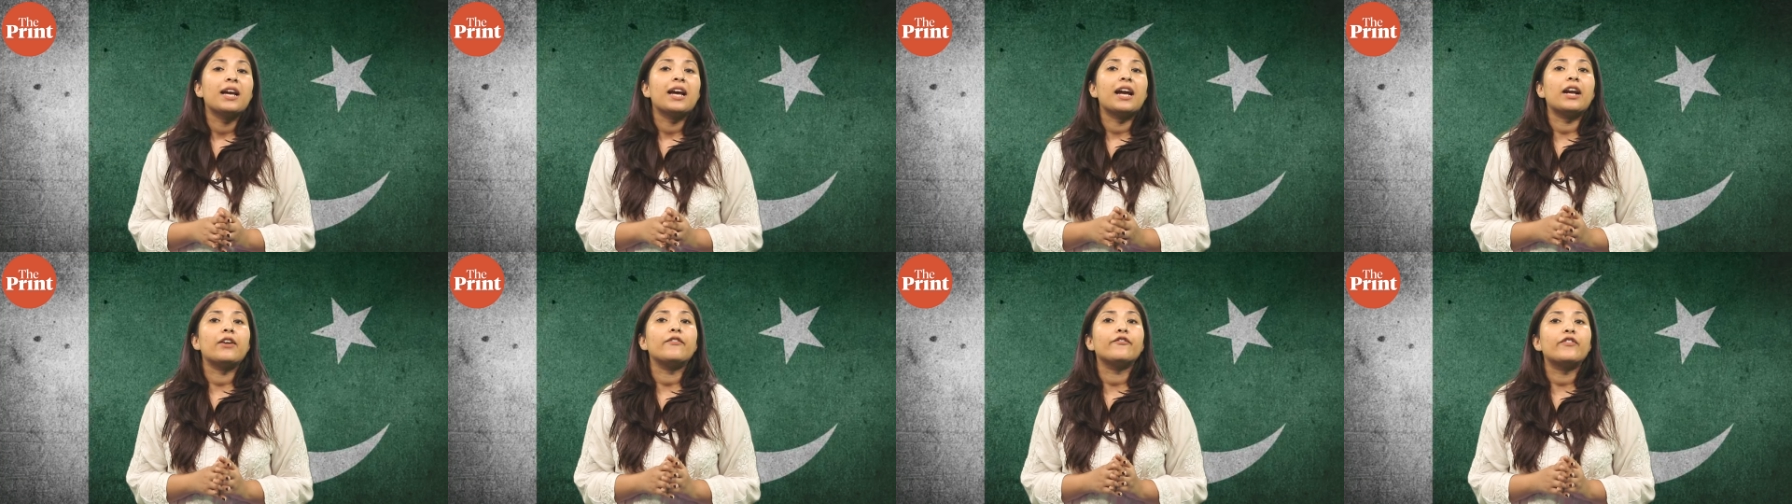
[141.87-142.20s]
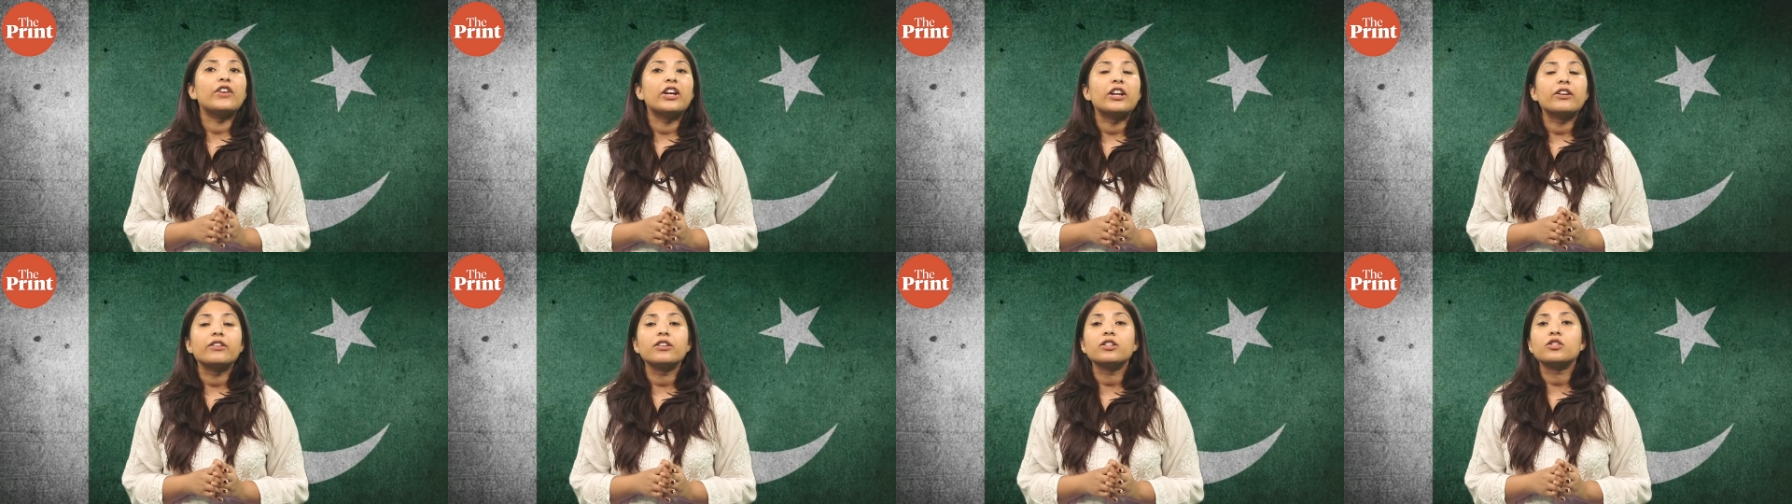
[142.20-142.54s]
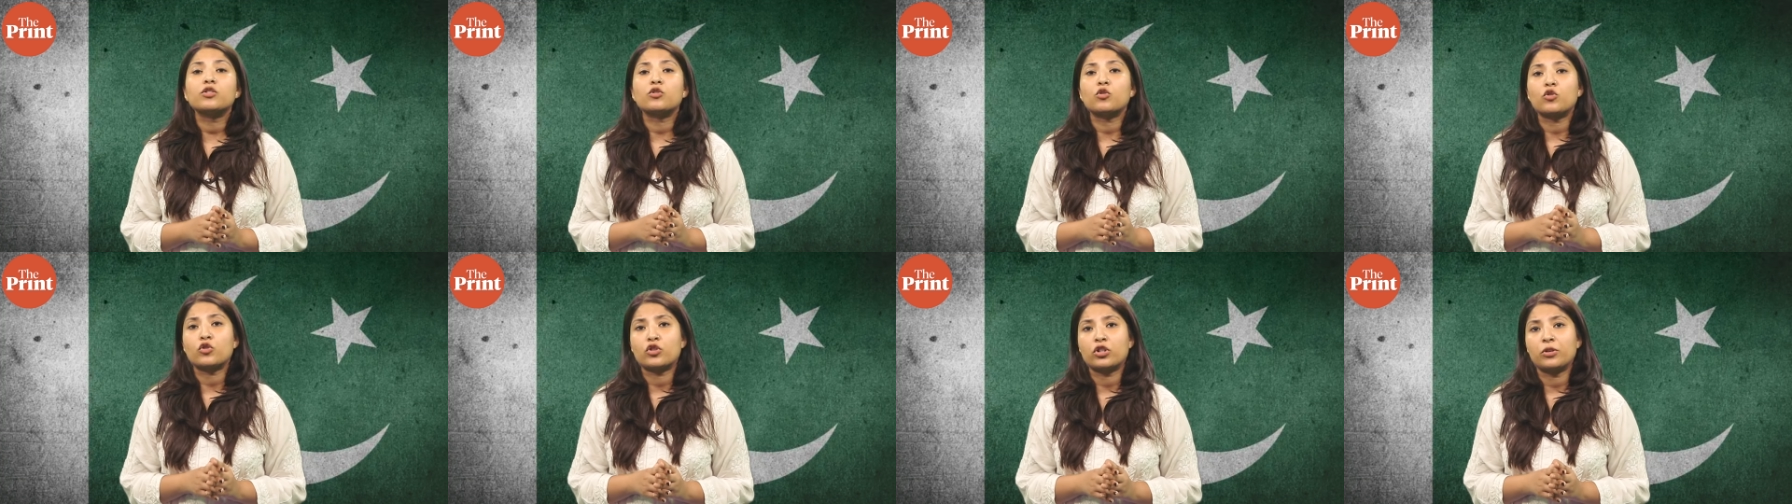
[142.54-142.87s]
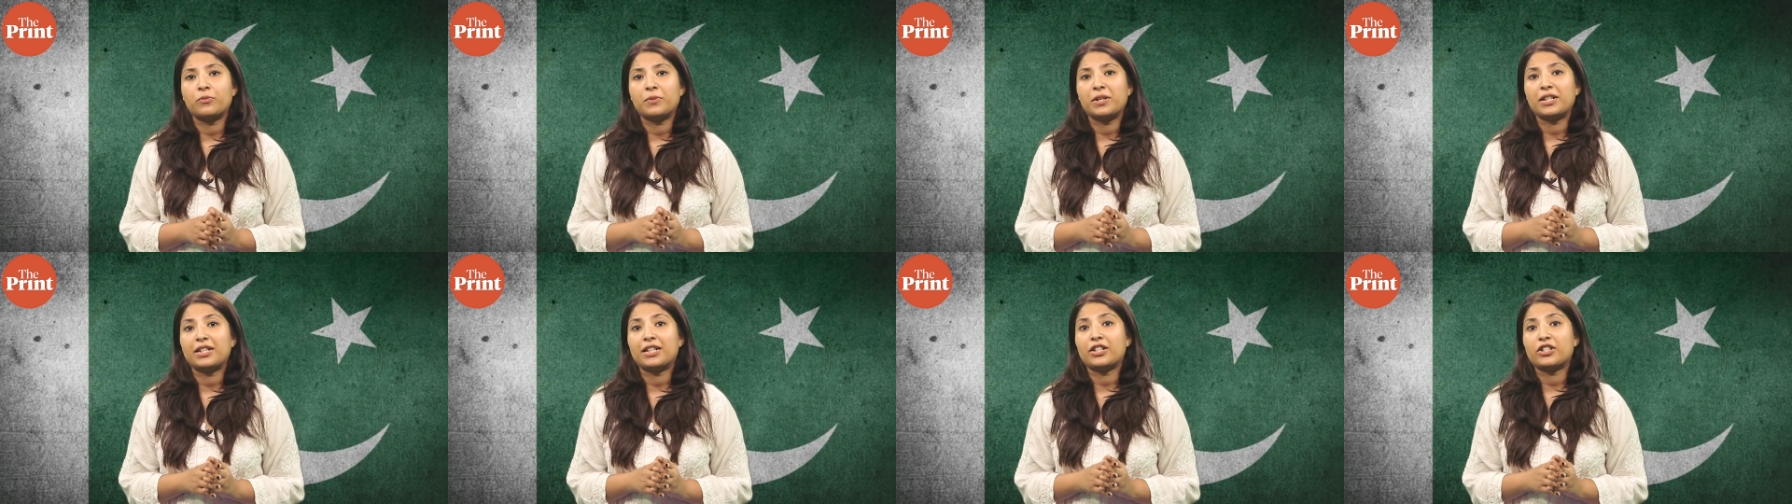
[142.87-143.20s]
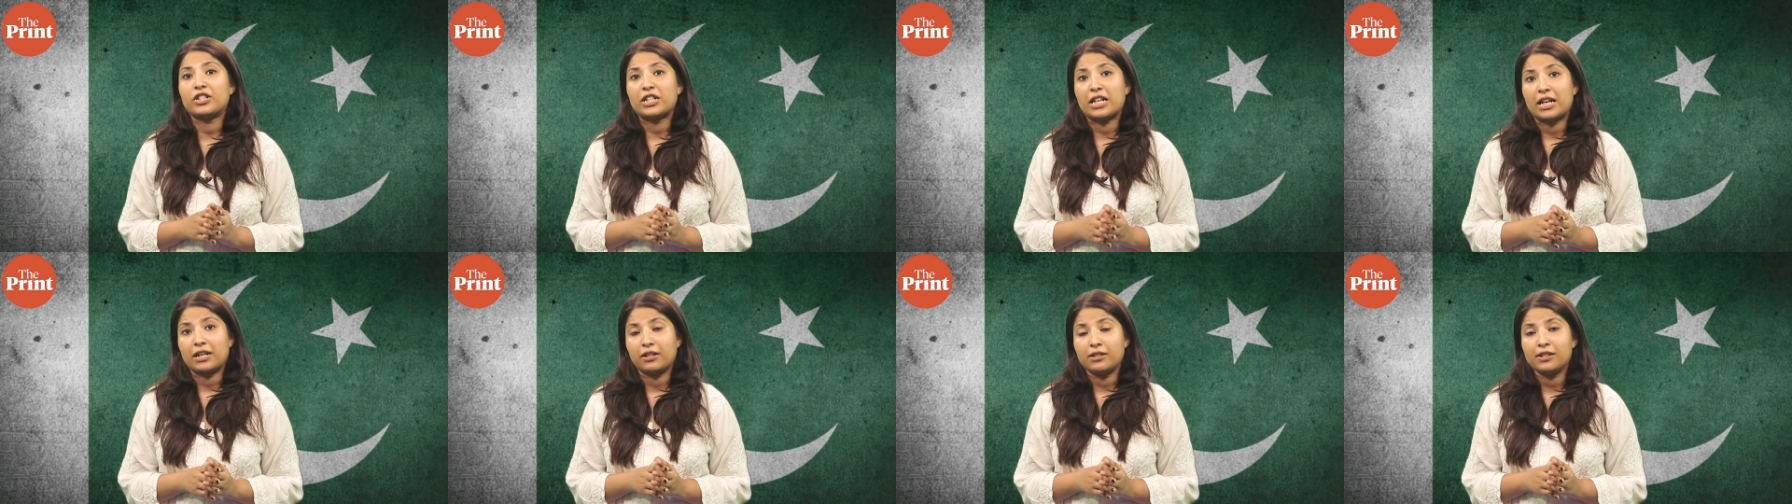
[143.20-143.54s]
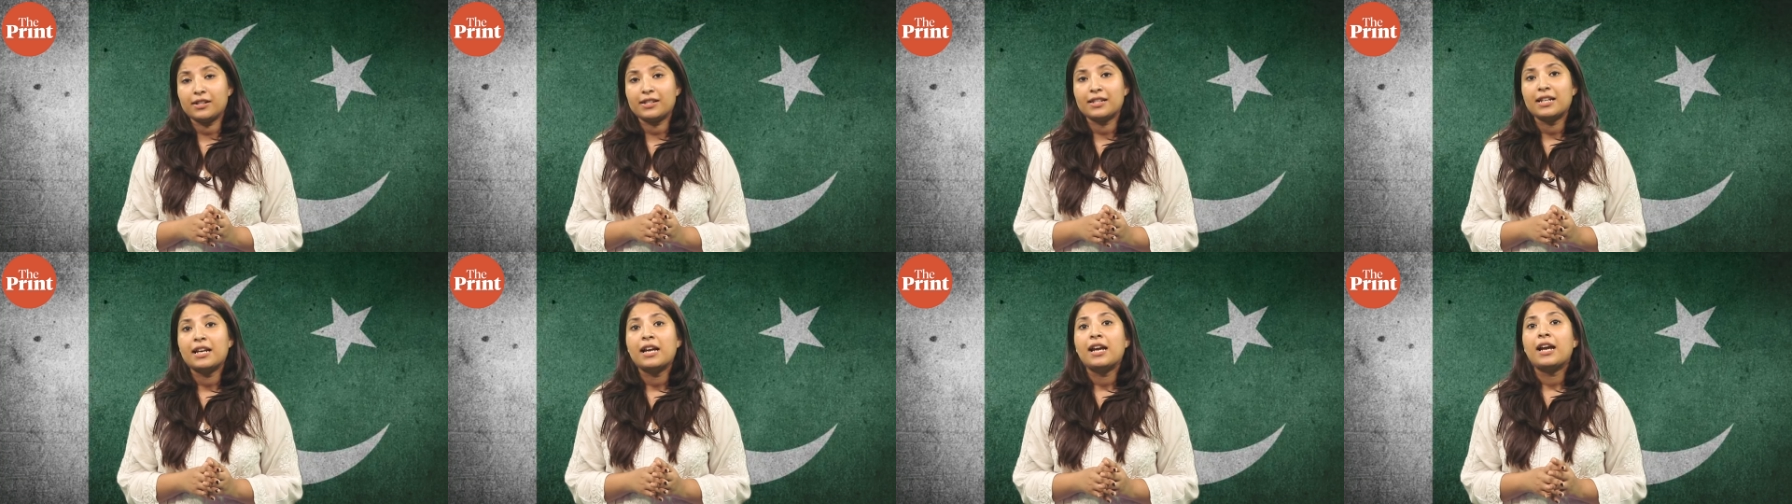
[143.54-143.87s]
and various social media
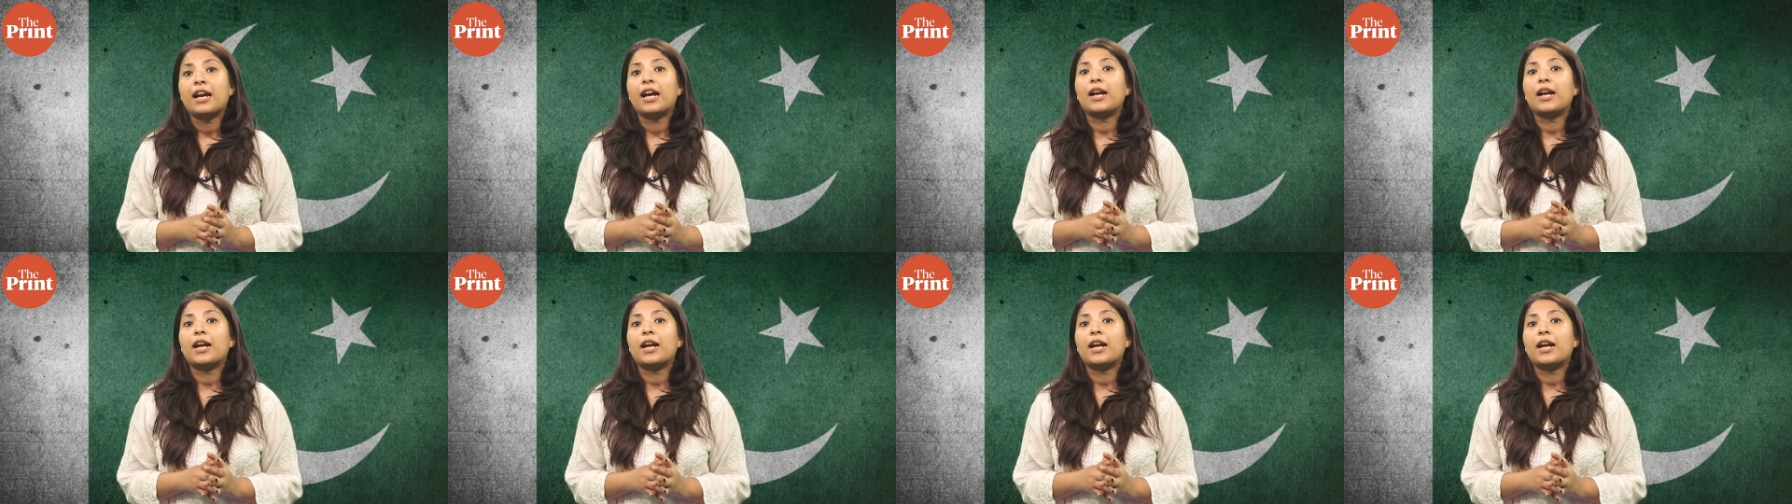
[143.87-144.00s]
channels,